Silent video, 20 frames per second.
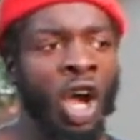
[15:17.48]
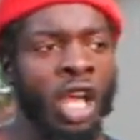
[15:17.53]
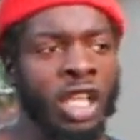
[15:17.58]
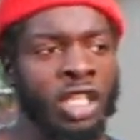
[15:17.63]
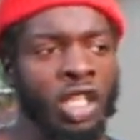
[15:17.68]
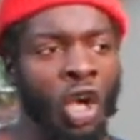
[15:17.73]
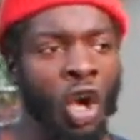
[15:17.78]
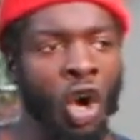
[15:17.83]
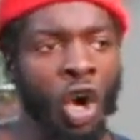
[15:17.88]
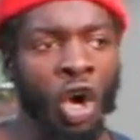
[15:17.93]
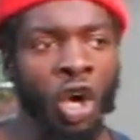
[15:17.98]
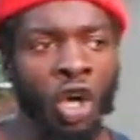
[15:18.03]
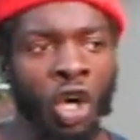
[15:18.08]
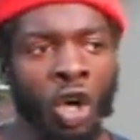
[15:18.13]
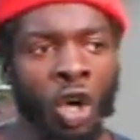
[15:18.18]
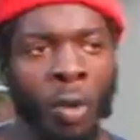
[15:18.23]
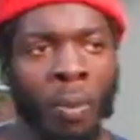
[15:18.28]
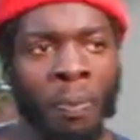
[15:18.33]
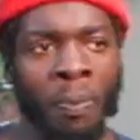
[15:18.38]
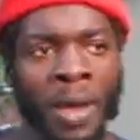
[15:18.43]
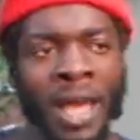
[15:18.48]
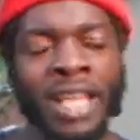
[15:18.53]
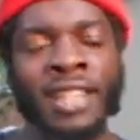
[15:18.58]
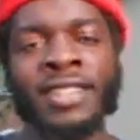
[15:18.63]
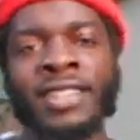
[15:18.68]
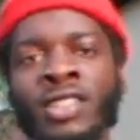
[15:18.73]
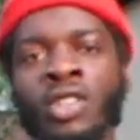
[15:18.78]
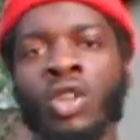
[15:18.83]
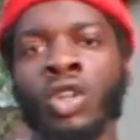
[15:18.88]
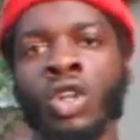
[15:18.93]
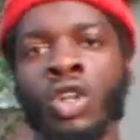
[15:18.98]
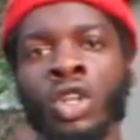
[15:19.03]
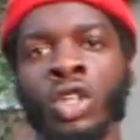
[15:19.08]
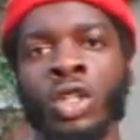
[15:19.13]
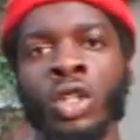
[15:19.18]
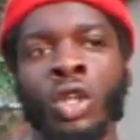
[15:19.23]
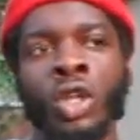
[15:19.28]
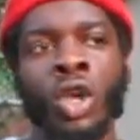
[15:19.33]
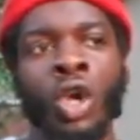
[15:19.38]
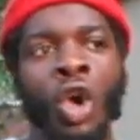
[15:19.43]
is all based on
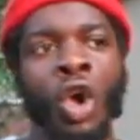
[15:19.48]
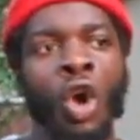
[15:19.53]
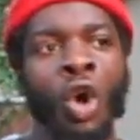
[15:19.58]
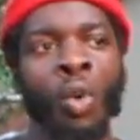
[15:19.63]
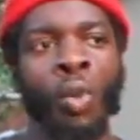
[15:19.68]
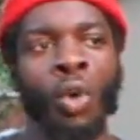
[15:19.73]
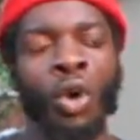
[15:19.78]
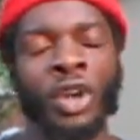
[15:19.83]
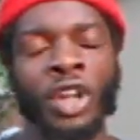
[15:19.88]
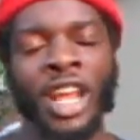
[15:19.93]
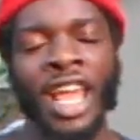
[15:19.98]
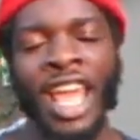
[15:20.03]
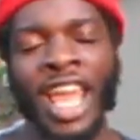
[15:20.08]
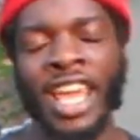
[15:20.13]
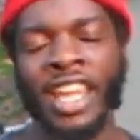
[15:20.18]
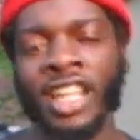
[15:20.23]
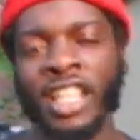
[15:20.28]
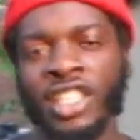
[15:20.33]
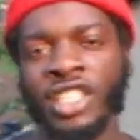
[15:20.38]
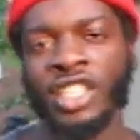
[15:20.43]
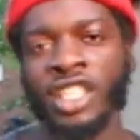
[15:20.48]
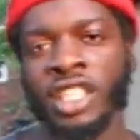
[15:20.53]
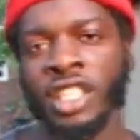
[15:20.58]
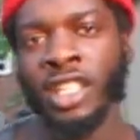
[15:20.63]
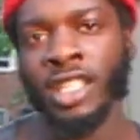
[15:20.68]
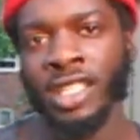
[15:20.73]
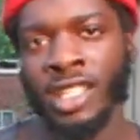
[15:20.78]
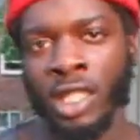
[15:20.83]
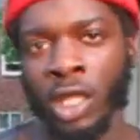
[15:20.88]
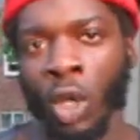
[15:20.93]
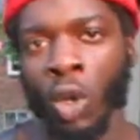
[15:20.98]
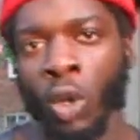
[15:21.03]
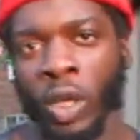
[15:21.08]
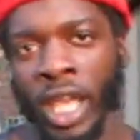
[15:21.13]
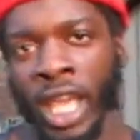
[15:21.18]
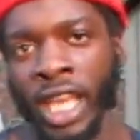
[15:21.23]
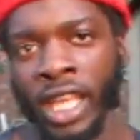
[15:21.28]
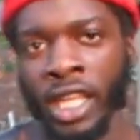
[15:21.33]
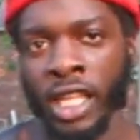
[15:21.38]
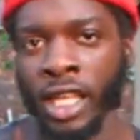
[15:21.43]
where the energy is
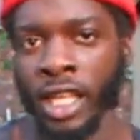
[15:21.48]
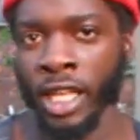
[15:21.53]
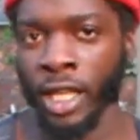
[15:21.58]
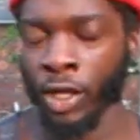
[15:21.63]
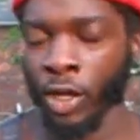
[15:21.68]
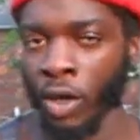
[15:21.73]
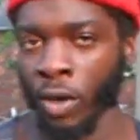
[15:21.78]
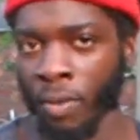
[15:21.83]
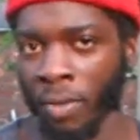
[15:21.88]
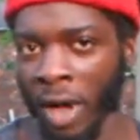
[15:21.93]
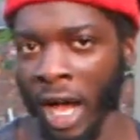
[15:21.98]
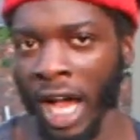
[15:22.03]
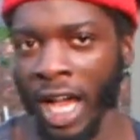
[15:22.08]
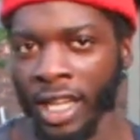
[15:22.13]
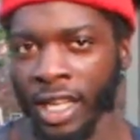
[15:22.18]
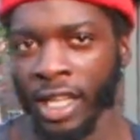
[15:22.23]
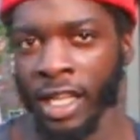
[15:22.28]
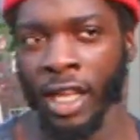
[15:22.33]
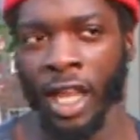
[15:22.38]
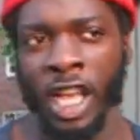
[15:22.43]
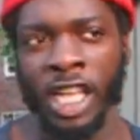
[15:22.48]
located in your body.